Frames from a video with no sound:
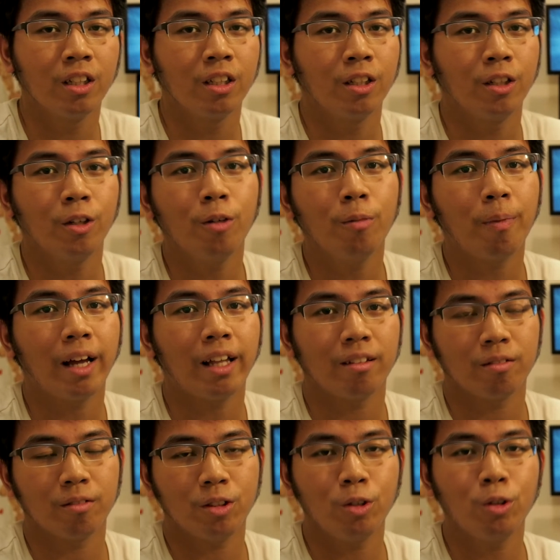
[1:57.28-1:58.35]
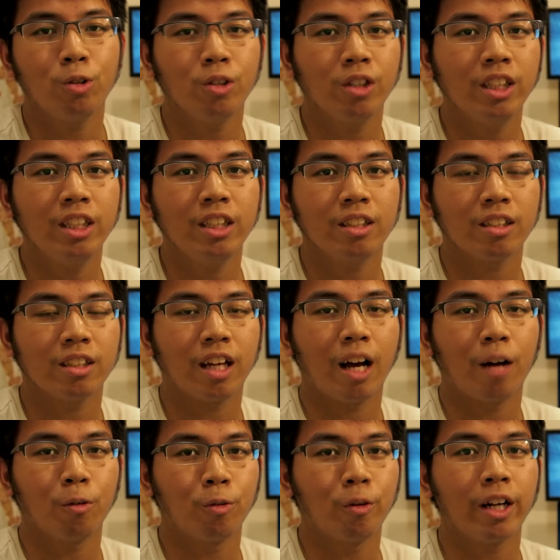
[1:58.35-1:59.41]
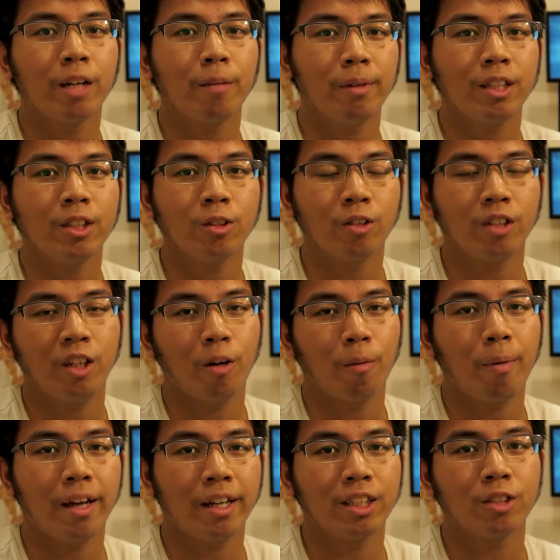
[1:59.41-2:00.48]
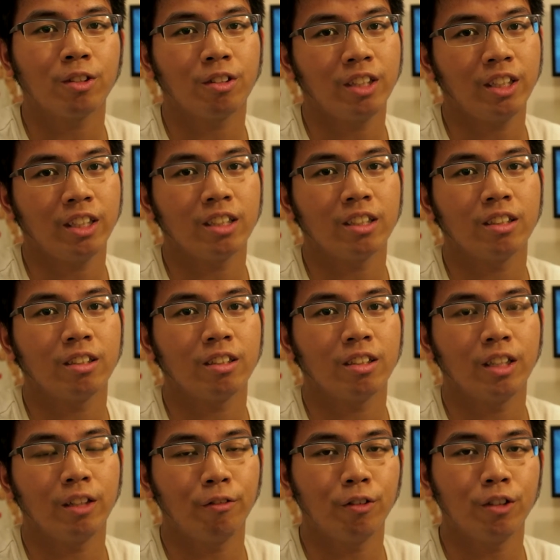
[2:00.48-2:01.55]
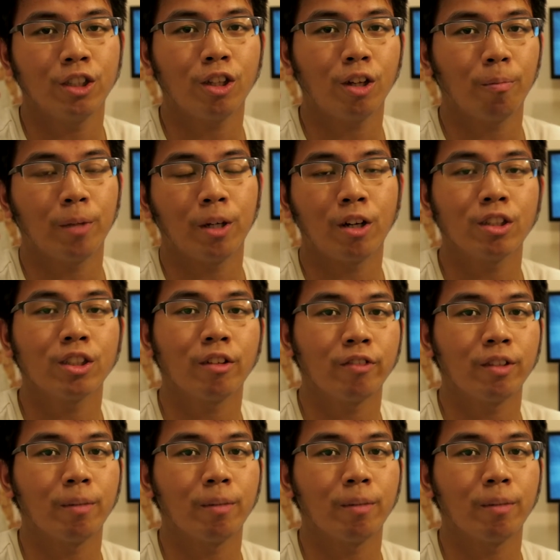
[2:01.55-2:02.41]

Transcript: But usually I would recommend Sony or Panasonic. If it's not because of the